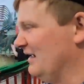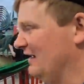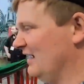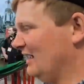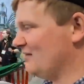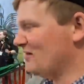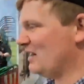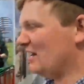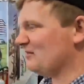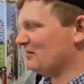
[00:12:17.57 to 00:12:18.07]

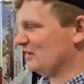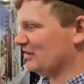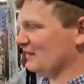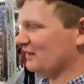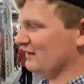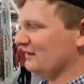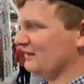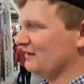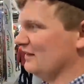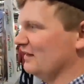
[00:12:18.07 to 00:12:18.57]
Am I
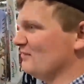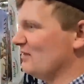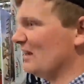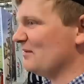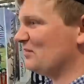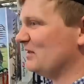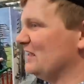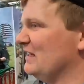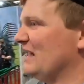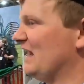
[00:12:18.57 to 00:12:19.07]

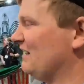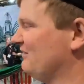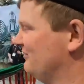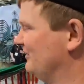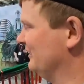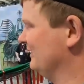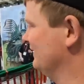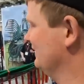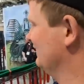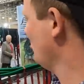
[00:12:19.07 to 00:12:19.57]
being
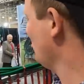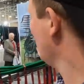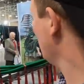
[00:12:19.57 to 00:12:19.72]
daft here?